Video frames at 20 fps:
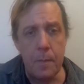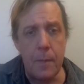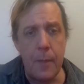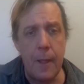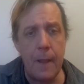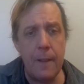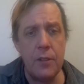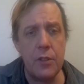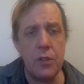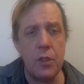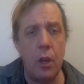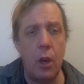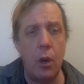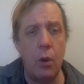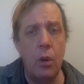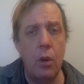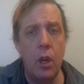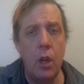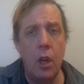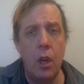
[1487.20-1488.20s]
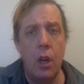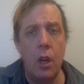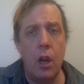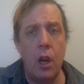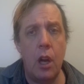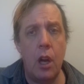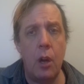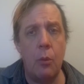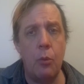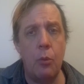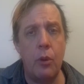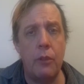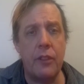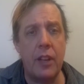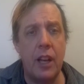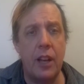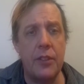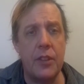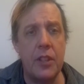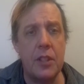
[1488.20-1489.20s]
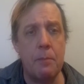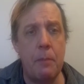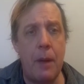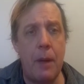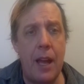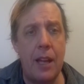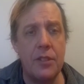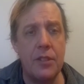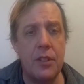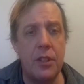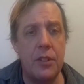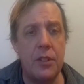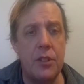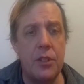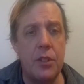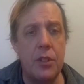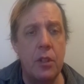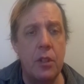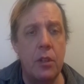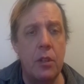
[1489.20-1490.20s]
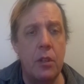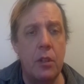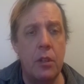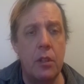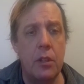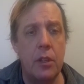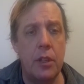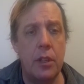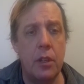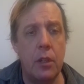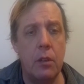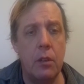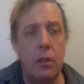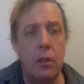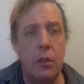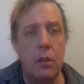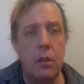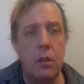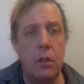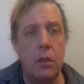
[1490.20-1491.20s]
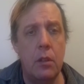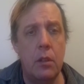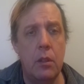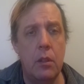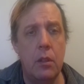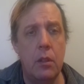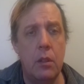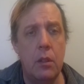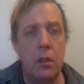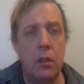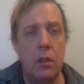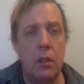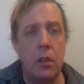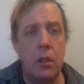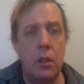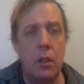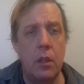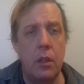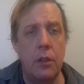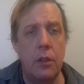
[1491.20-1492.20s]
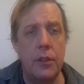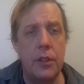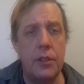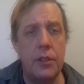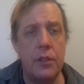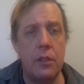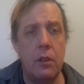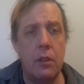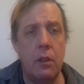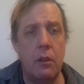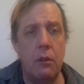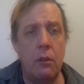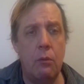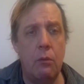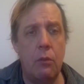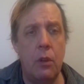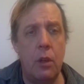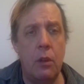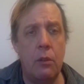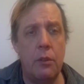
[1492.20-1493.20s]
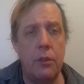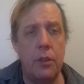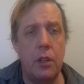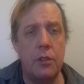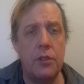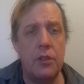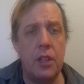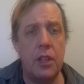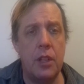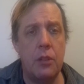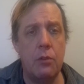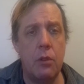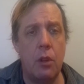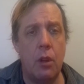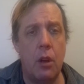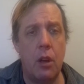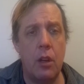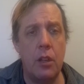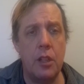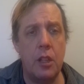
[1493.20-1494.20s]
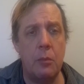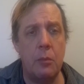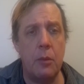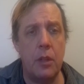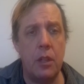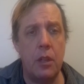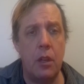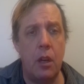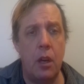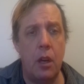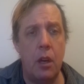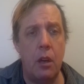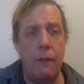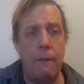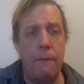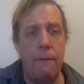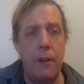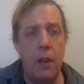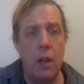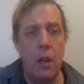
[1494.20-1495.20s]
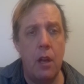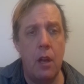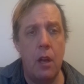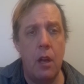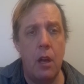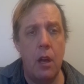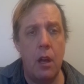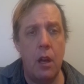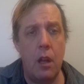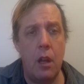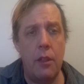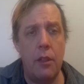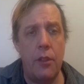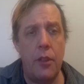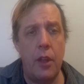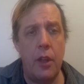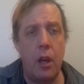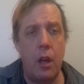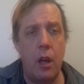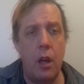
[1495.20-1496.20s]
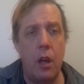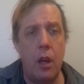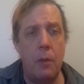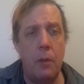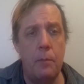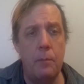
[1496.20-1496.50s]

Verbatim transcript: So um, we've got this passage here this when the central argument of the